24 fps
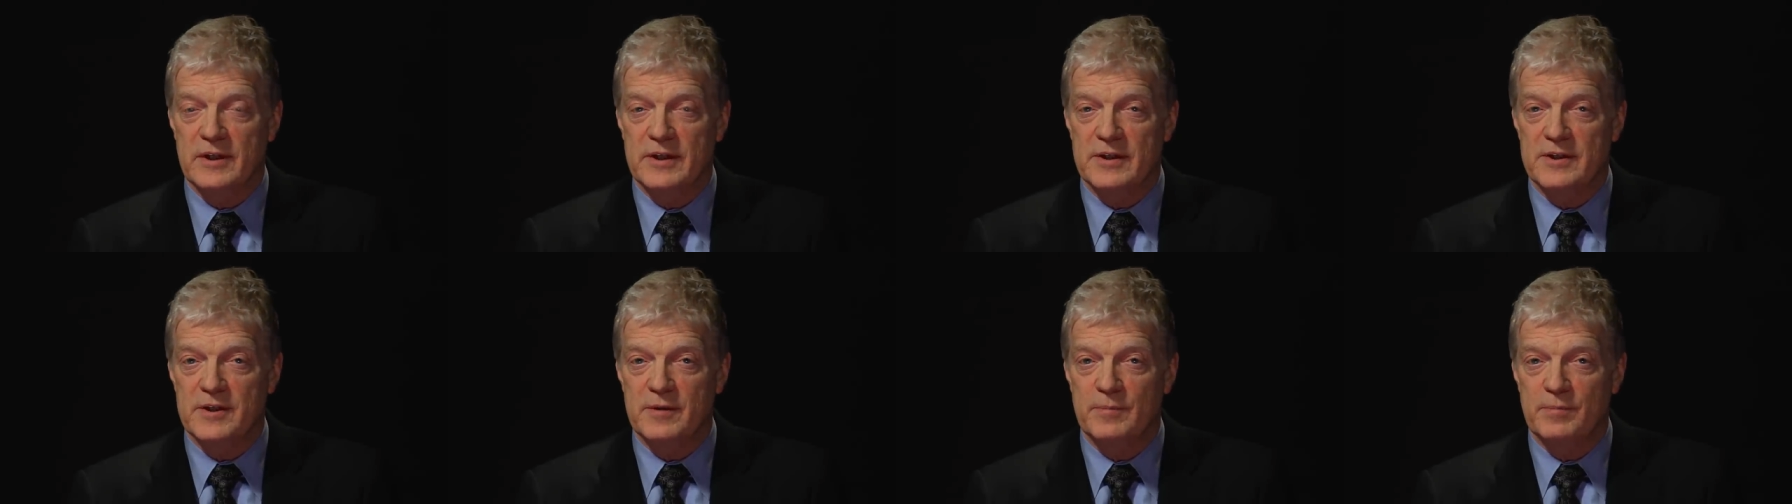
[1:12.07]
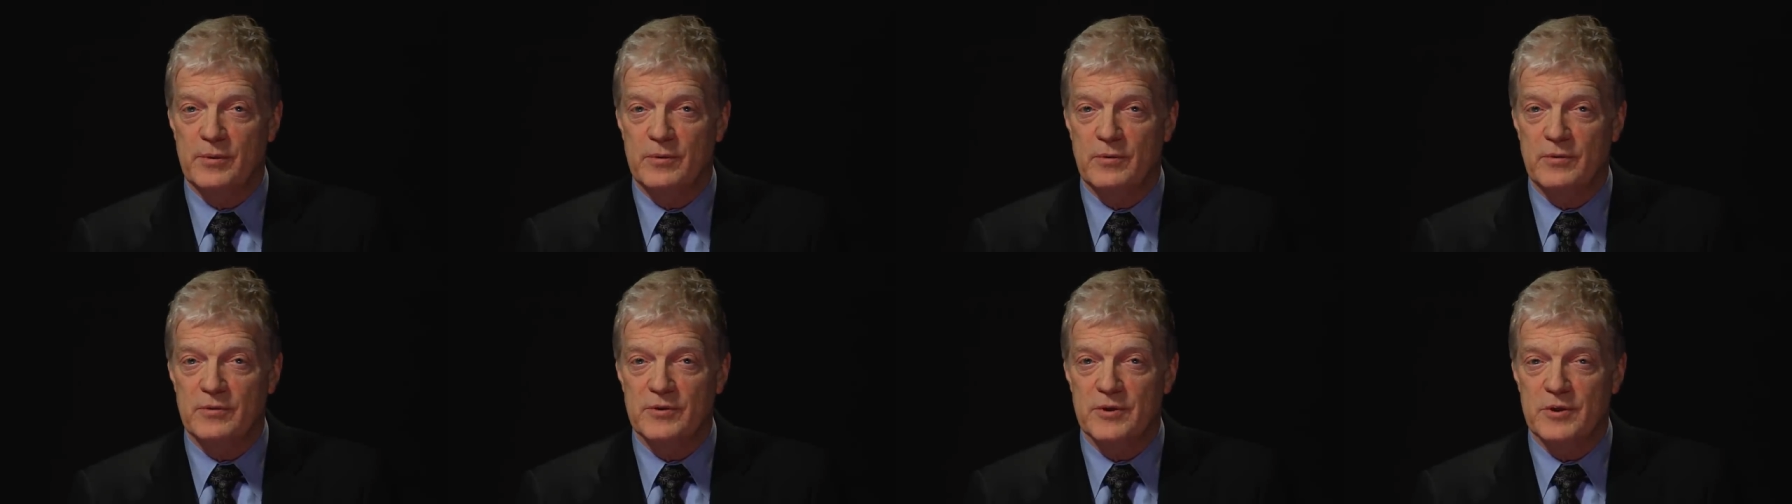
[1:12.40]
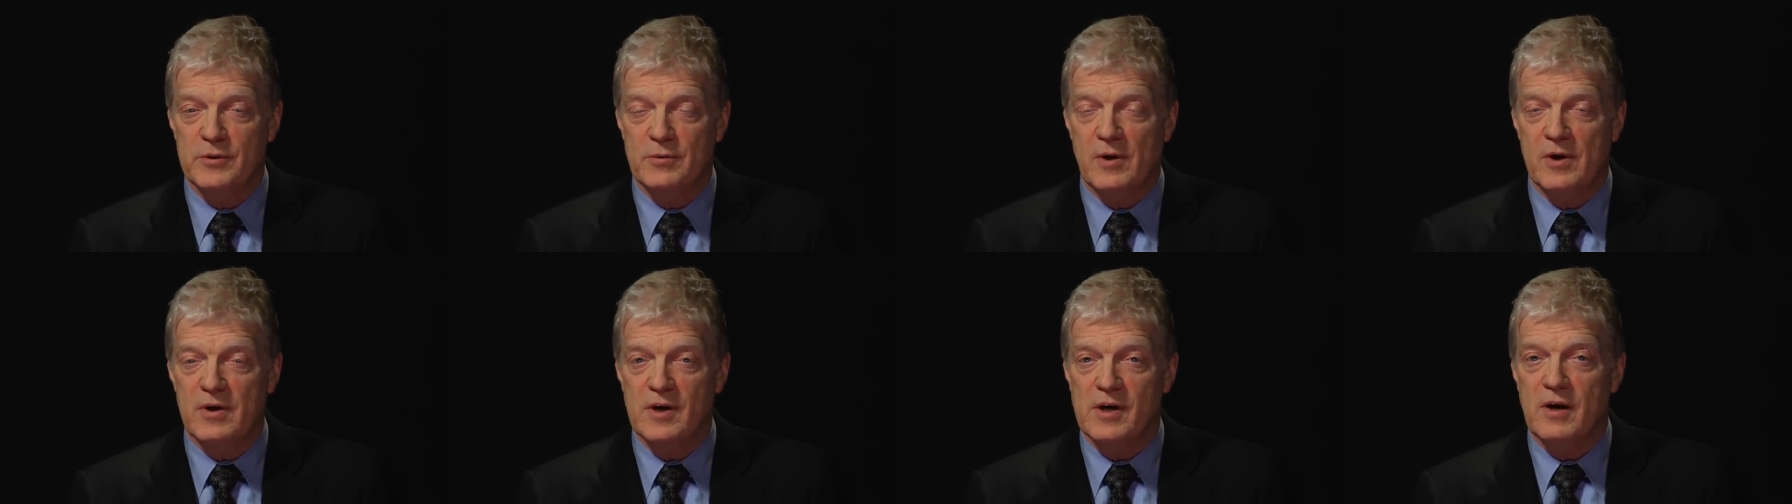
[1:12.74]
it's important
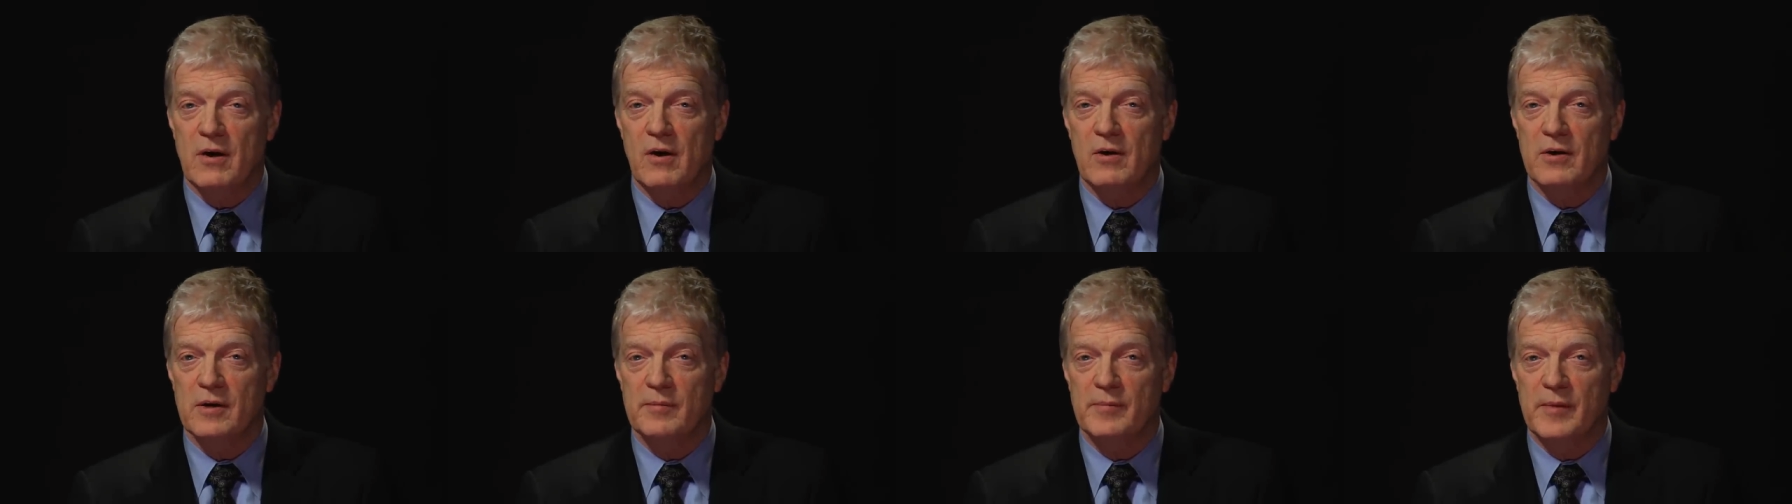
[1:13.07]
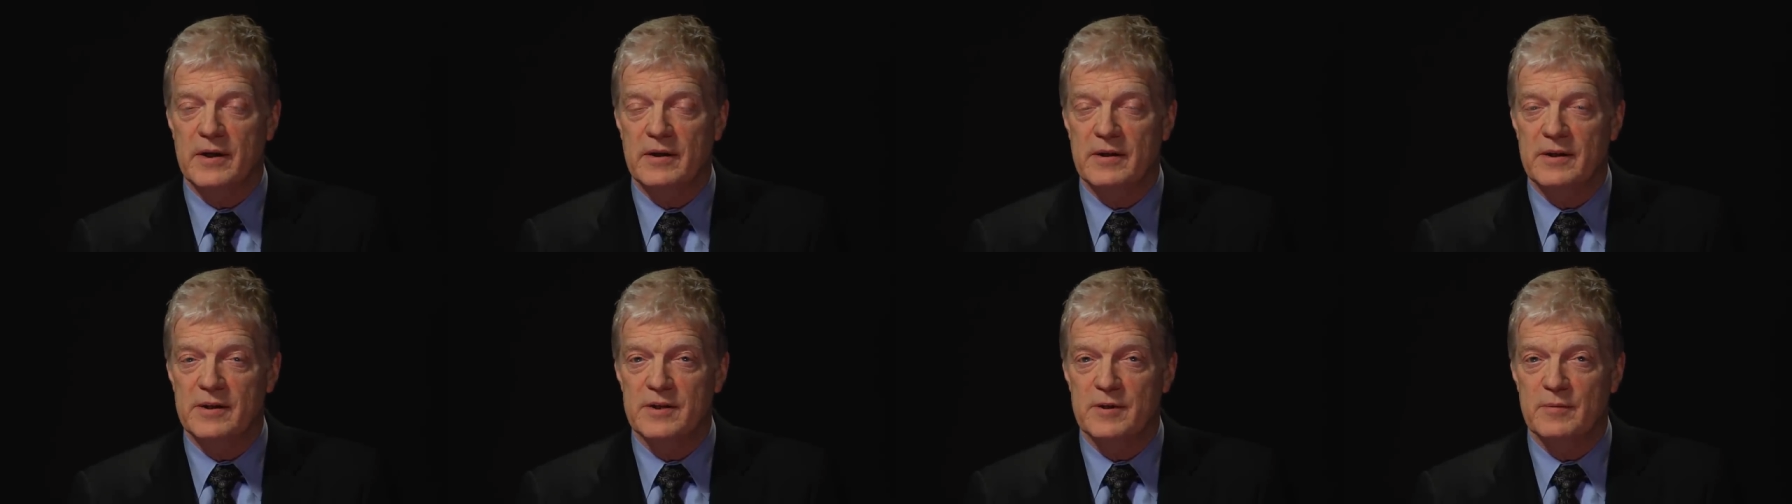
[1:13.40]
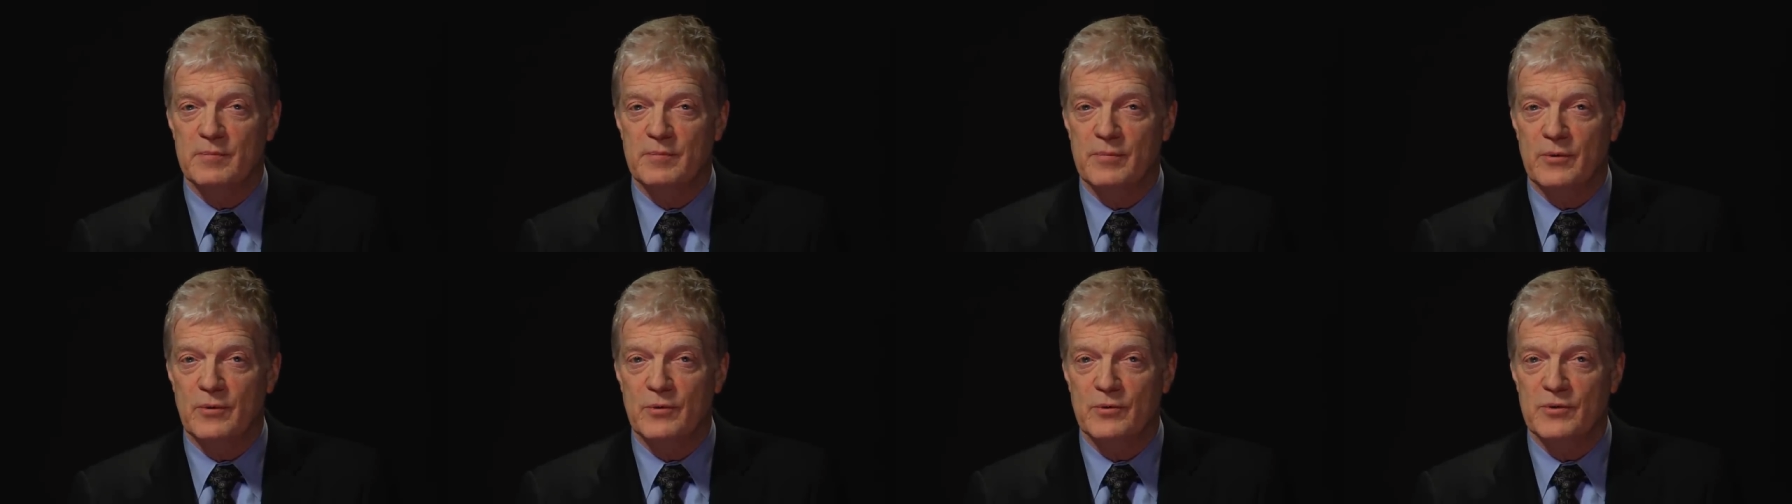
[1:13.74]
to our economy, and it's
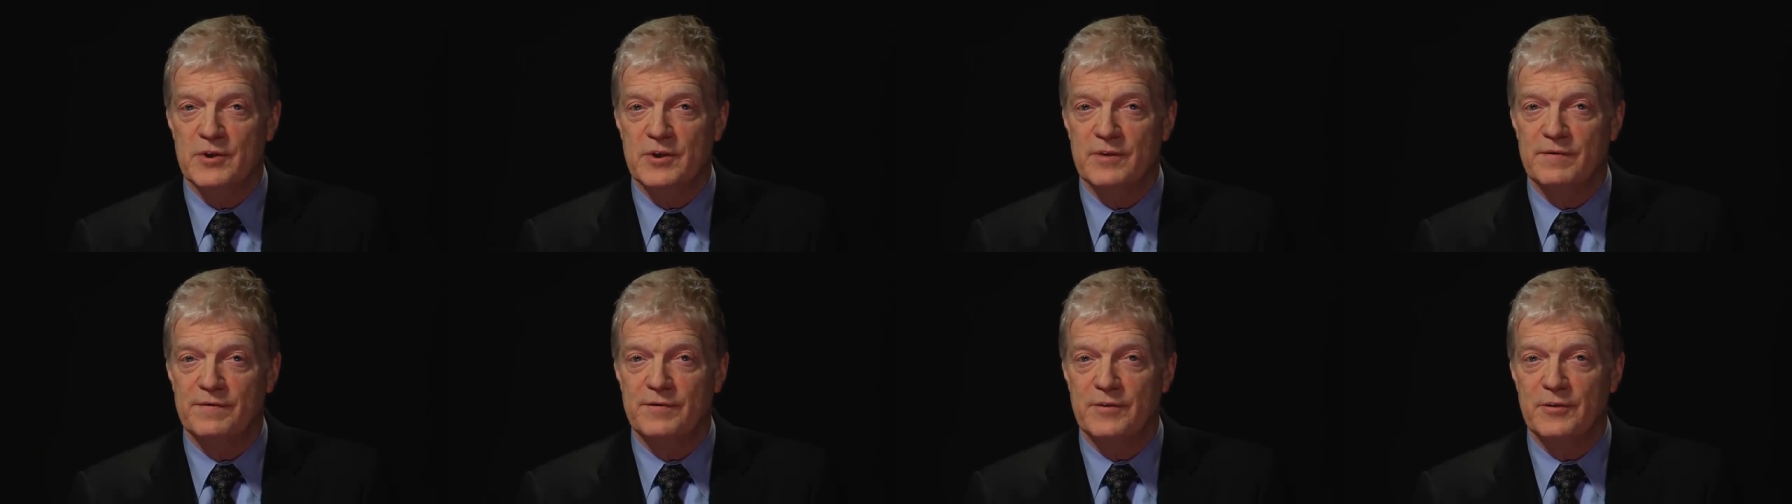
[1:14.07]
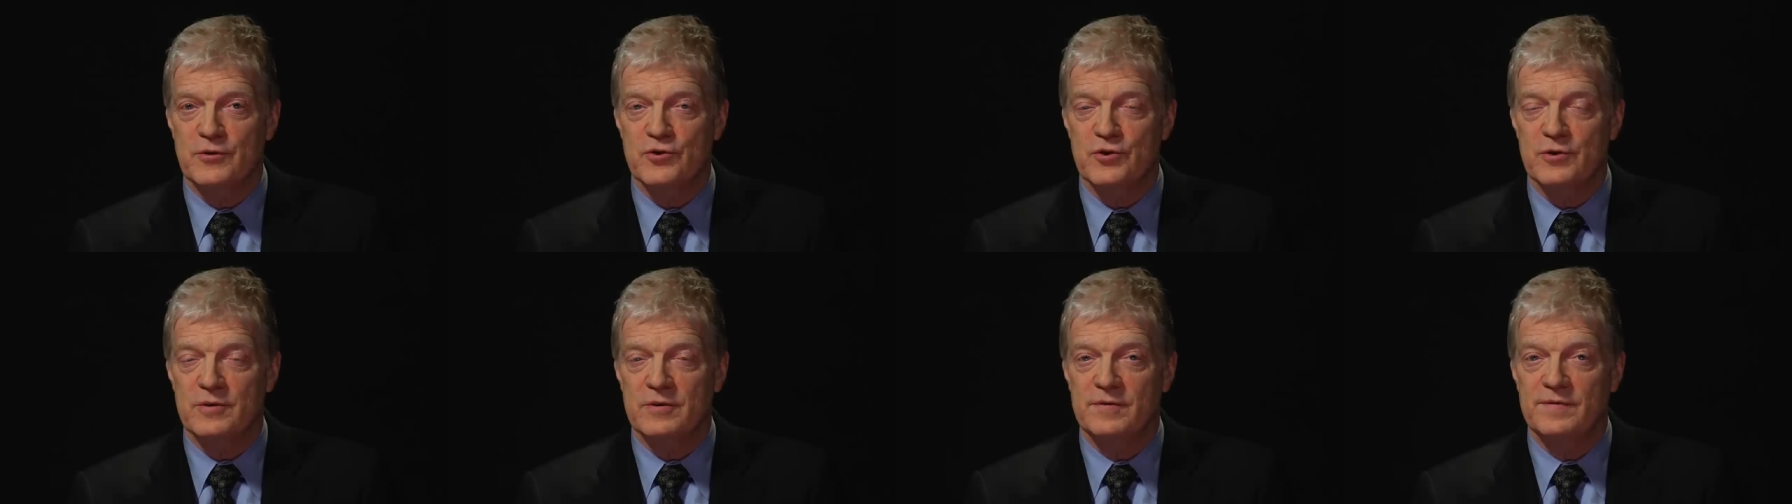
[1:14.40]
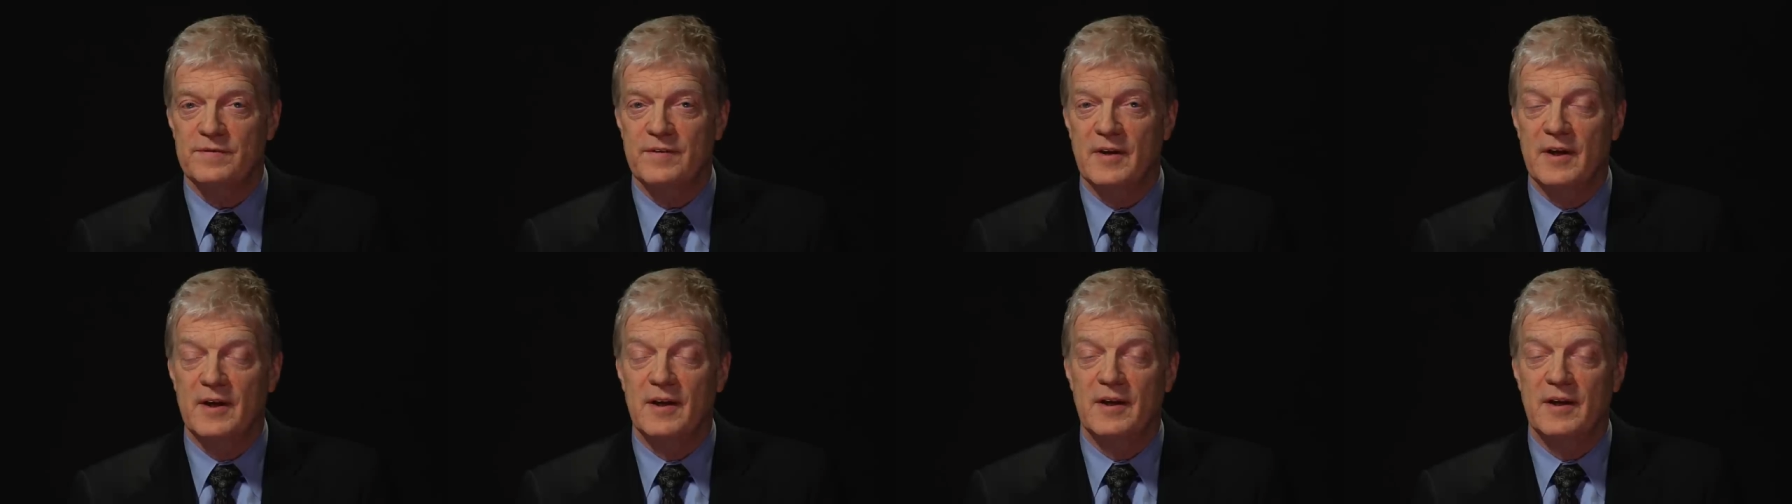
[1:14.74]
important to the future of